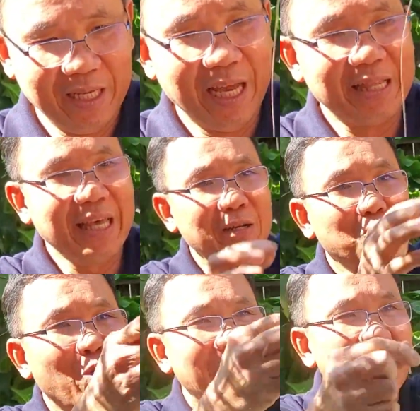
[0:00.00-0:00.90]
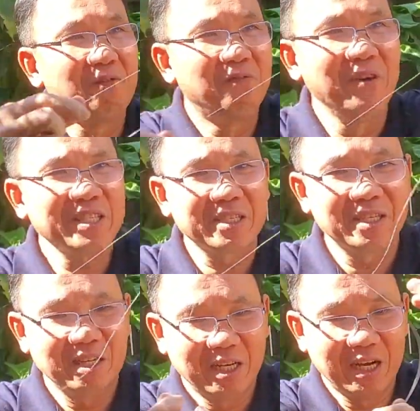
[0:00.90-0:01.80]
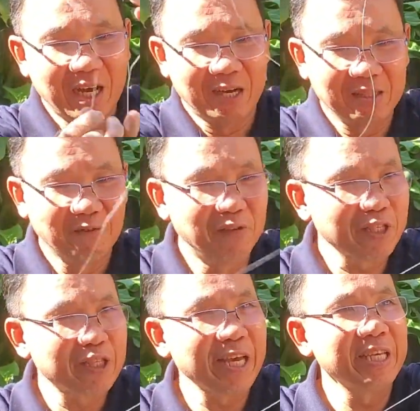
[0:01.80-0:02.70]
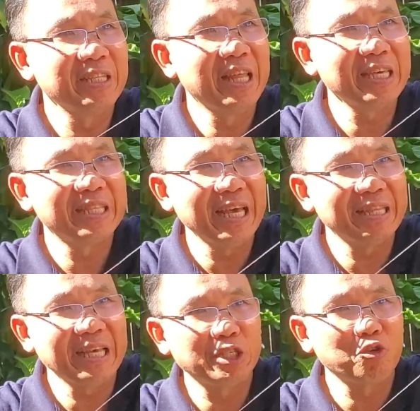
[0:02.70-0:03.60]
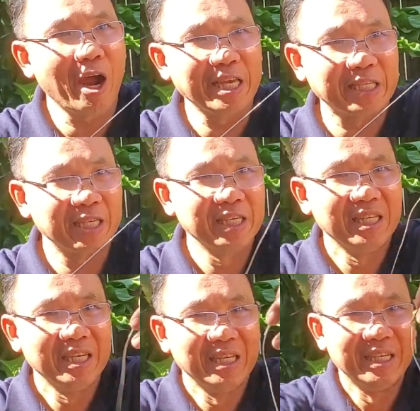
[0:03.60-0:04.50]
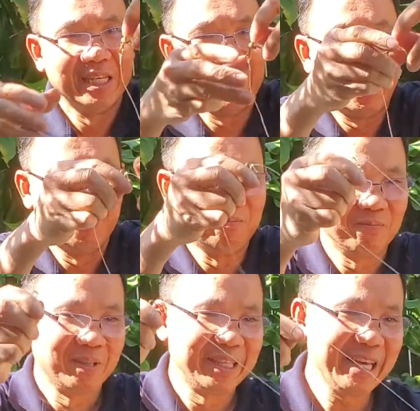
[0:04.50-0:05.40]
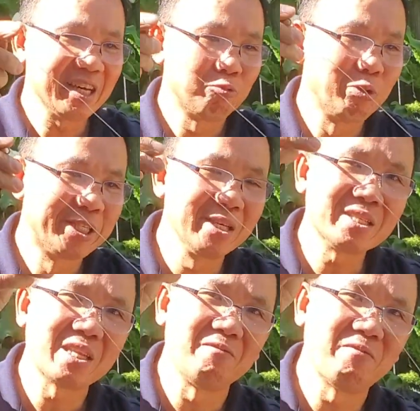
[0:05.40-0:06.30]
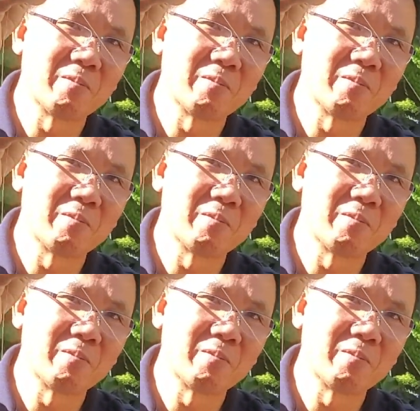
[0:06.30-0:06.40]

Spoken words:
and then when the fish they strike, there's a resistance from